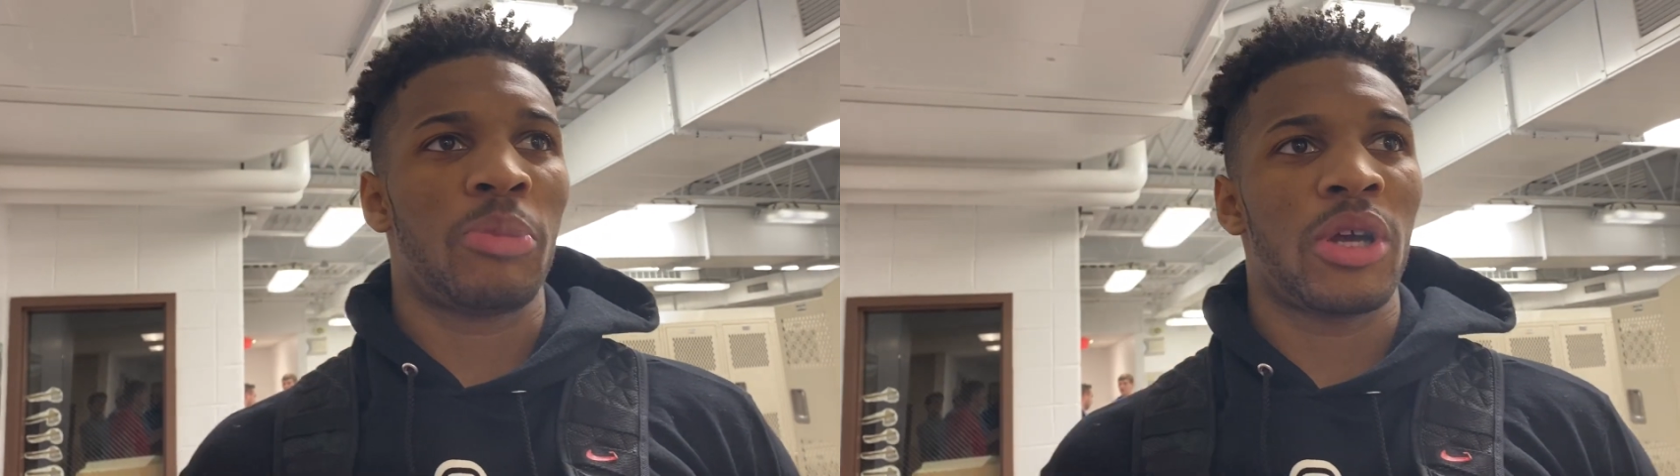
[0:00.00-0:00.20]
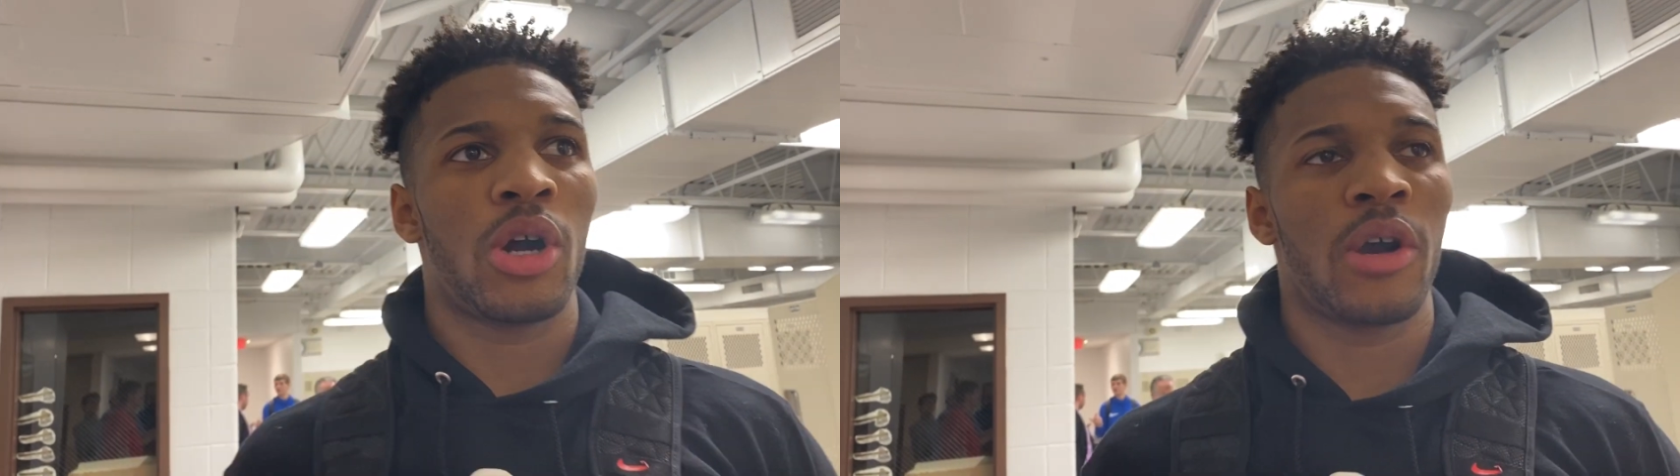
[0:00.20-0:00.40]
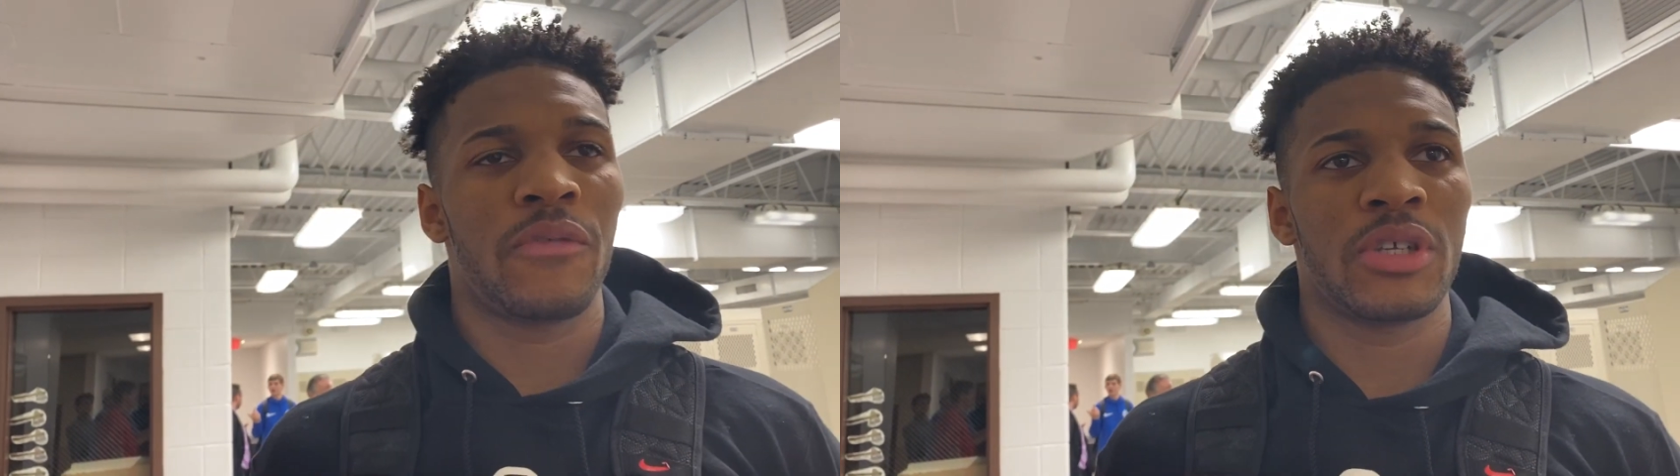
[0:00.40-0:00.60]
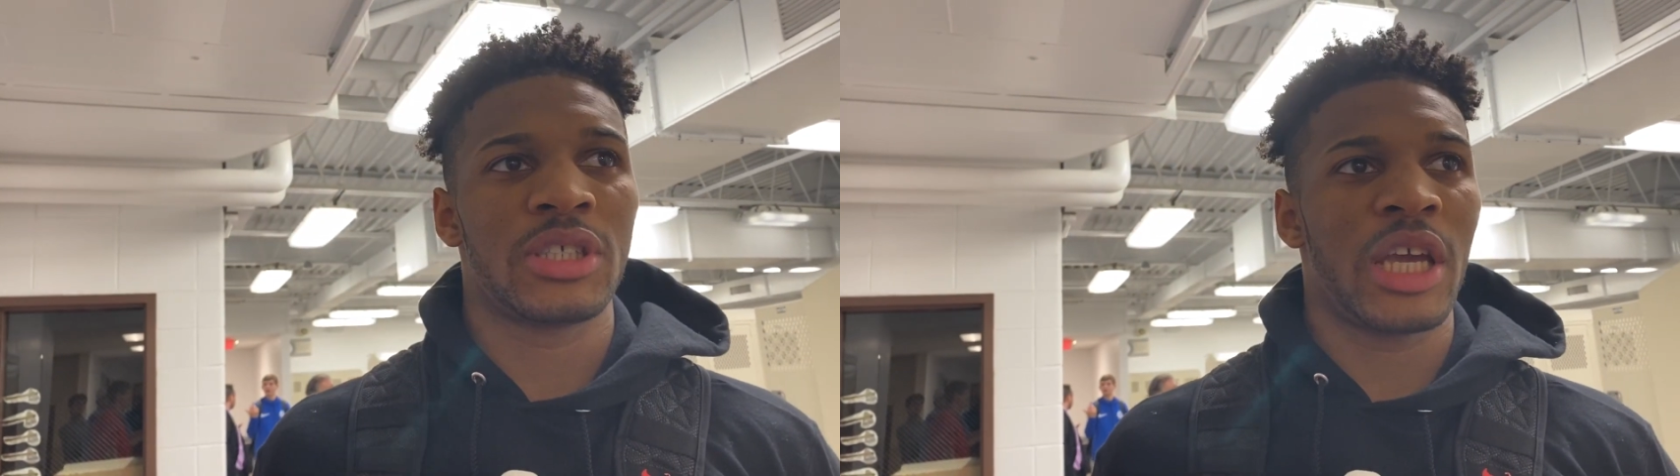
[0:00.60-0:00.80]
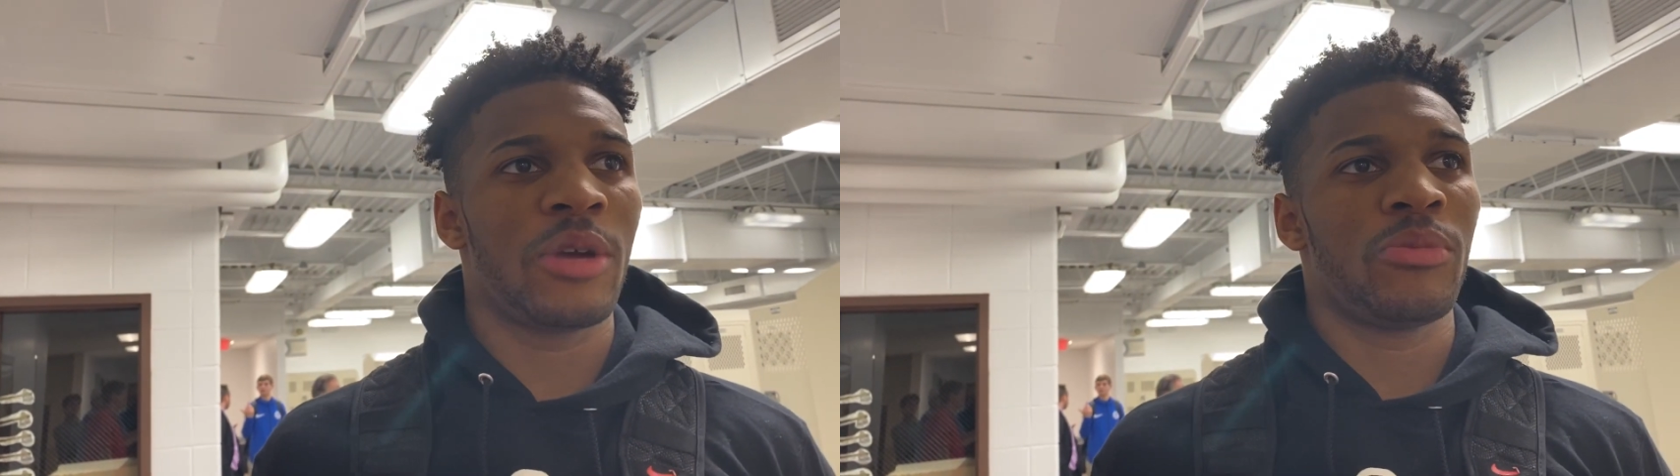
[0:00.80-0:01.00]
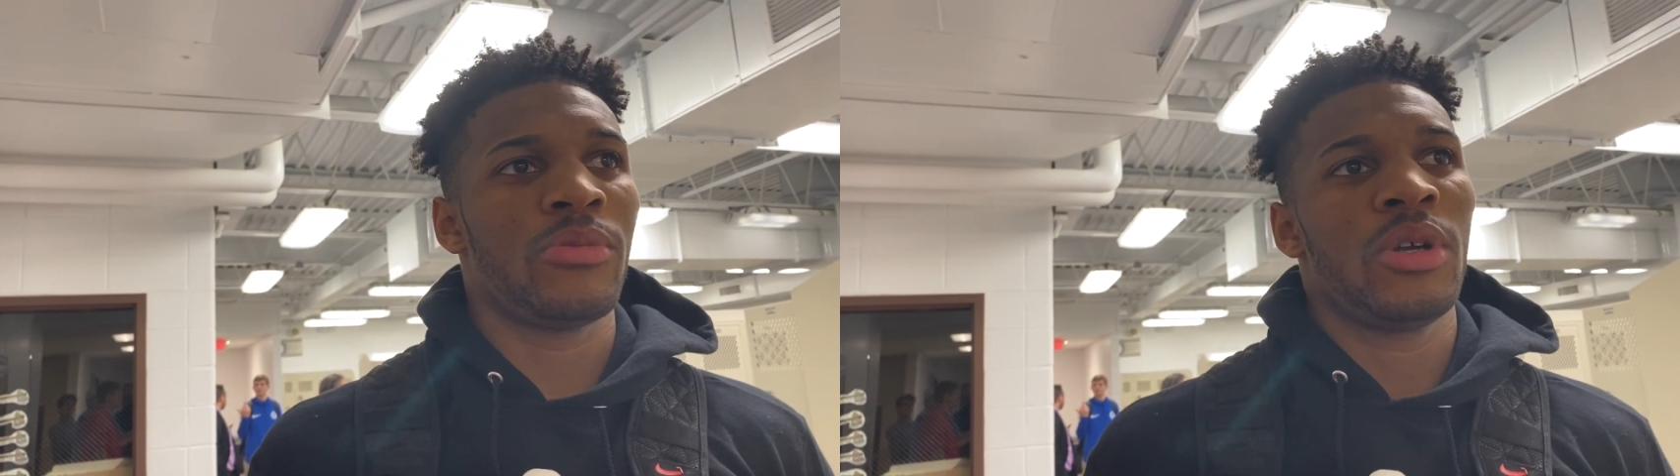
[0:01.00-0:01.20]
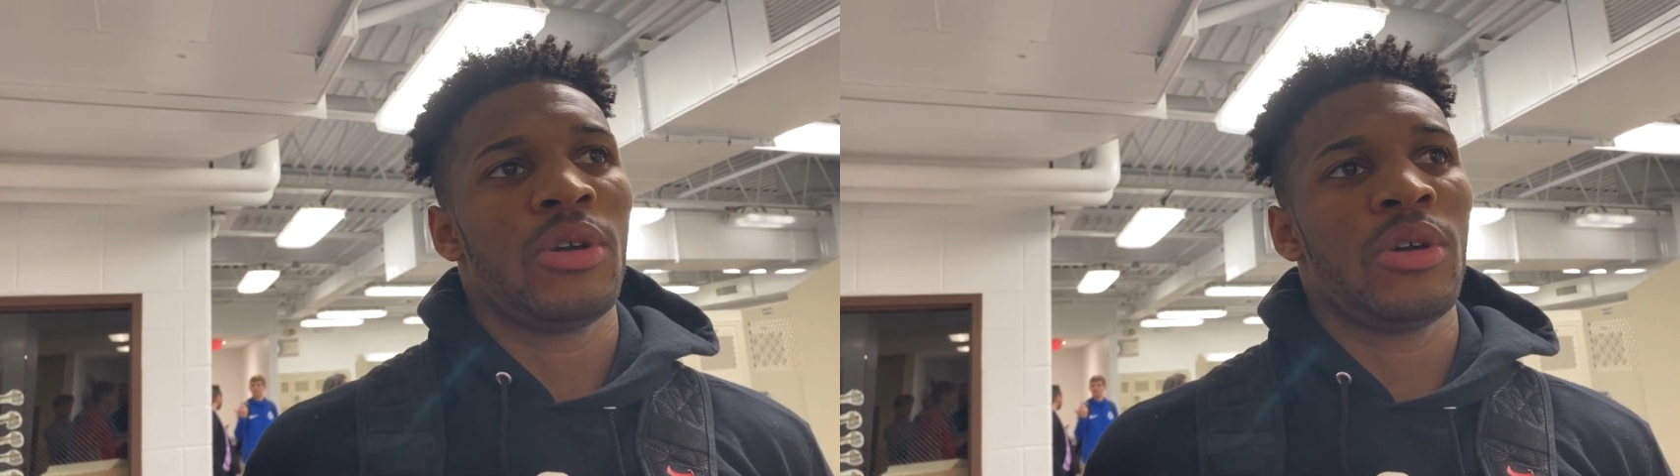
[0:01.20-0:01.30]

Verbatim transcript: to play hard for this game.